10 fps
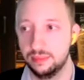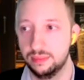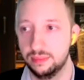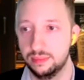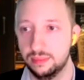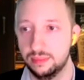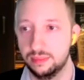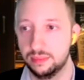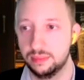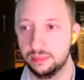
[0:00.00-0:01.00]

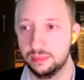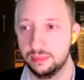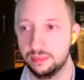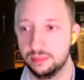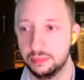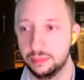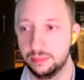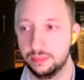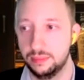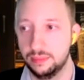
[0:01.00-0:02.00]

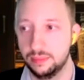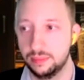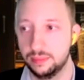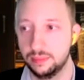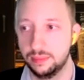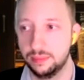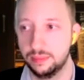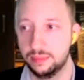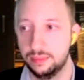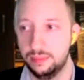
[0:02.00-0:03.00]

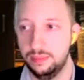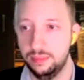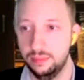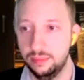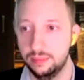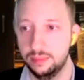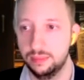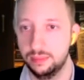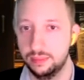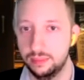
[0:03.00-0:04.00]

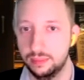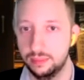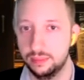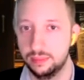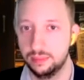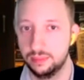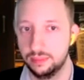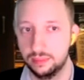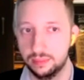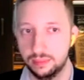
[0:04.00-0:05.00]

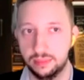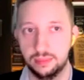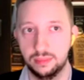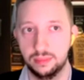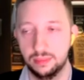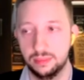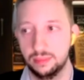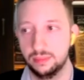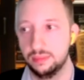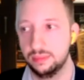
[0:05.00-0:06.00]

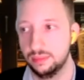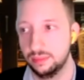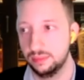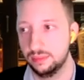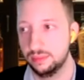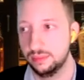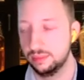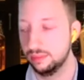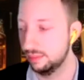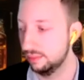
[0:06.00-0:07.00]

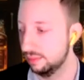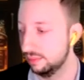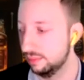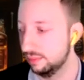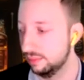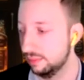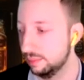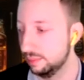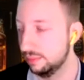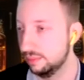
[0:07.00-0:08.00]
The person shown says nothing.